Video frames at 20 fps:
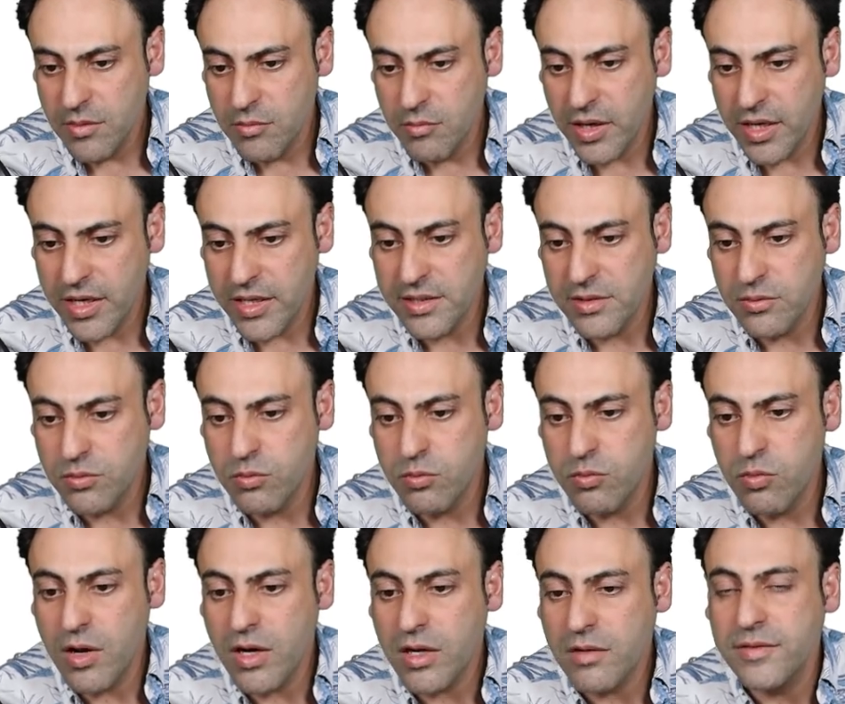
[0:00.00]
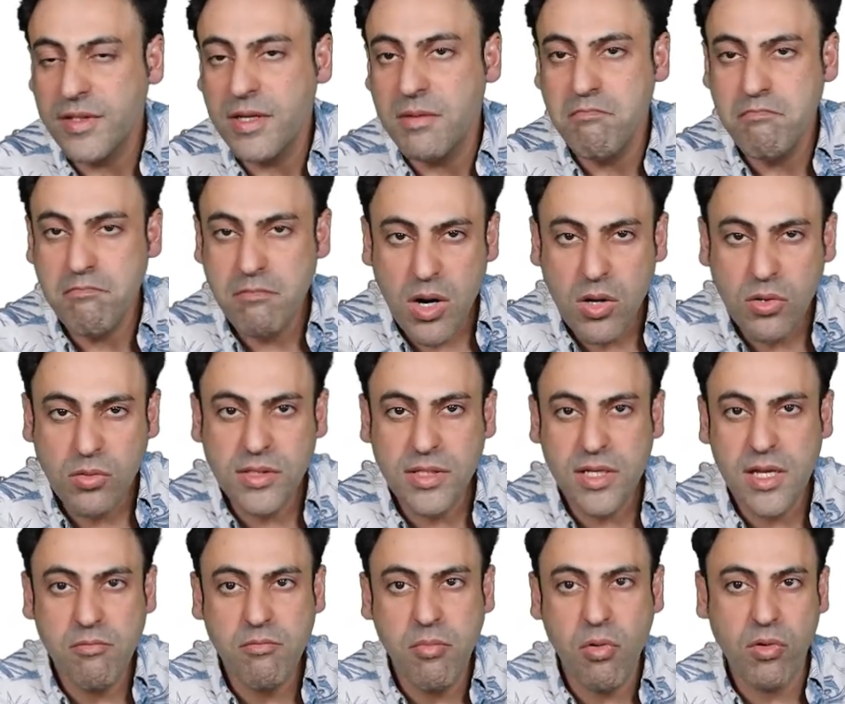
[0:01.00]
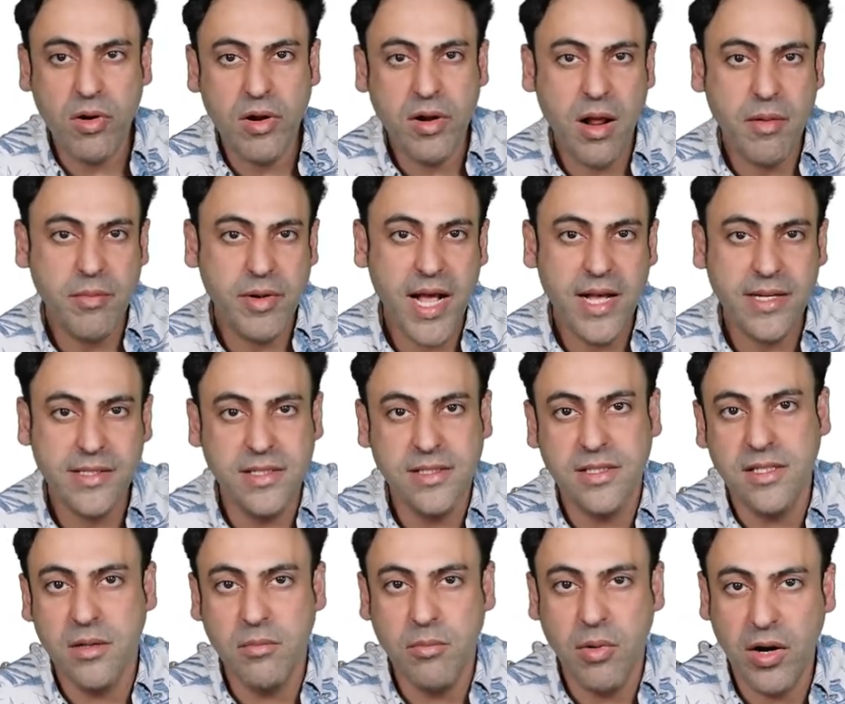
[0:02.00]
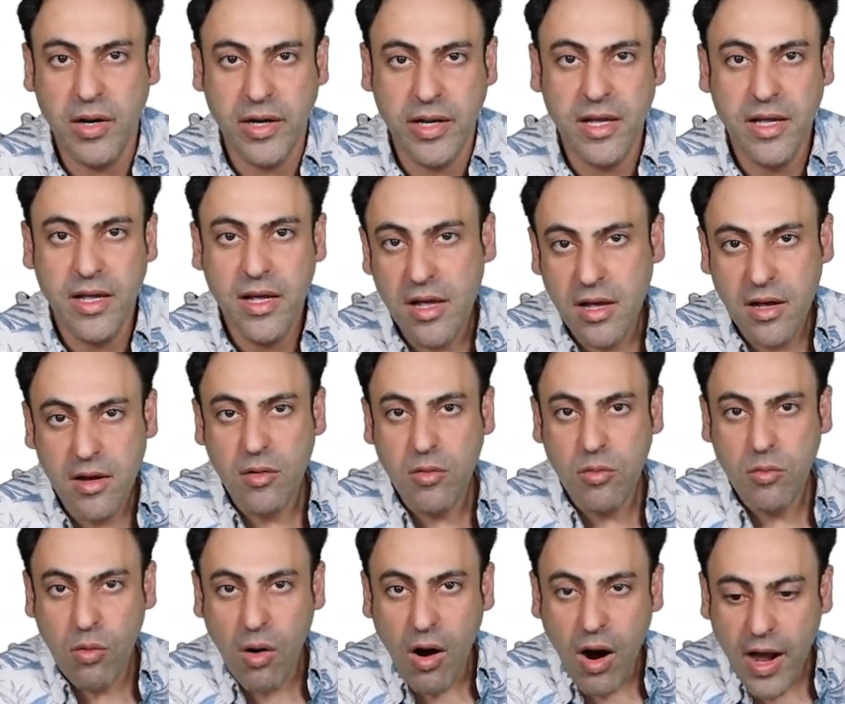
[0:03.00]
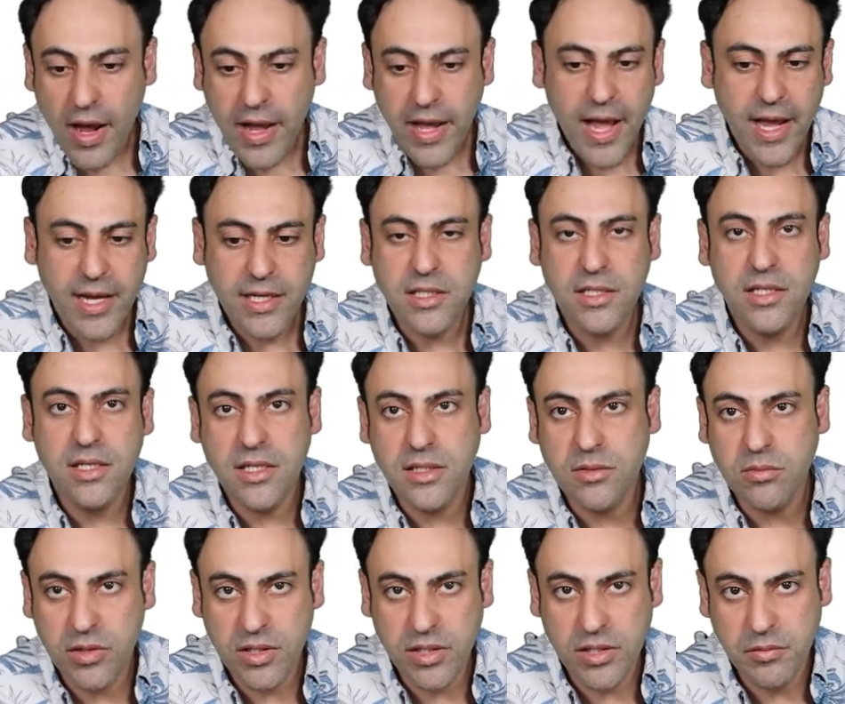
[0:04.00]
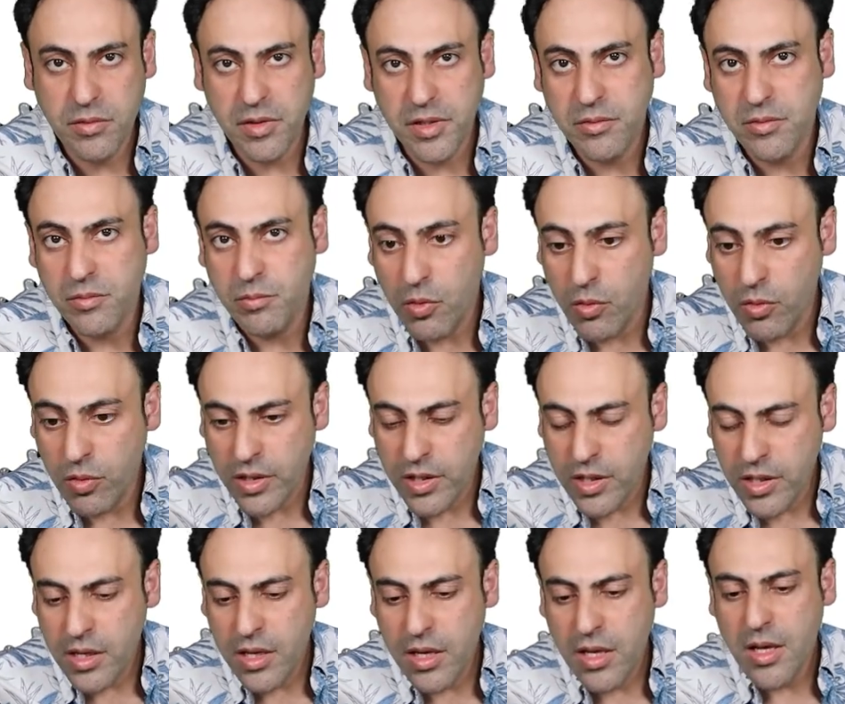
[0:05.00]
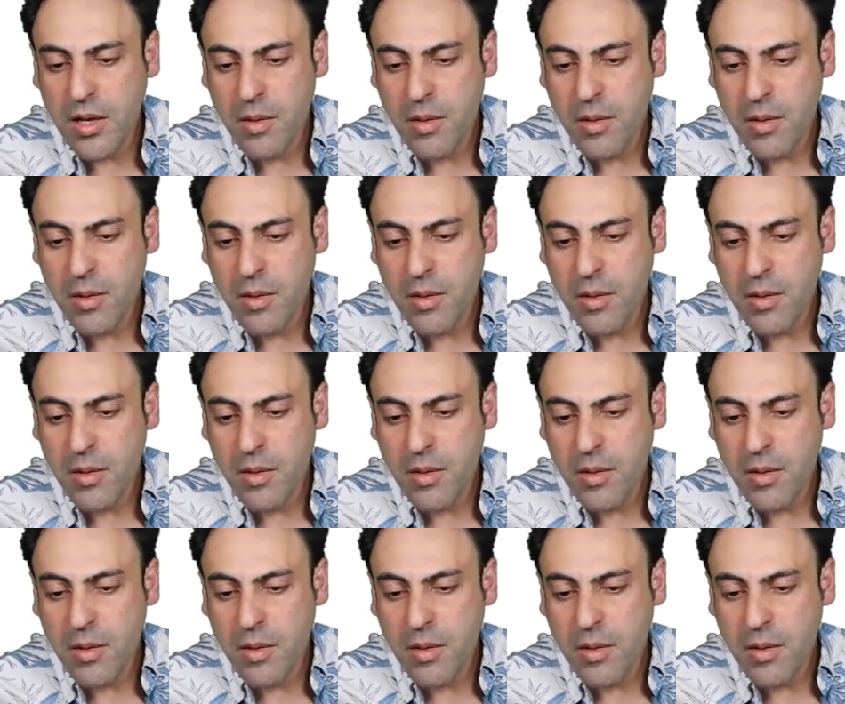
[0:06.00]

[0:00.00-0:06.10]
but is one of the most important amino acids in the body. Why actually this one is very important?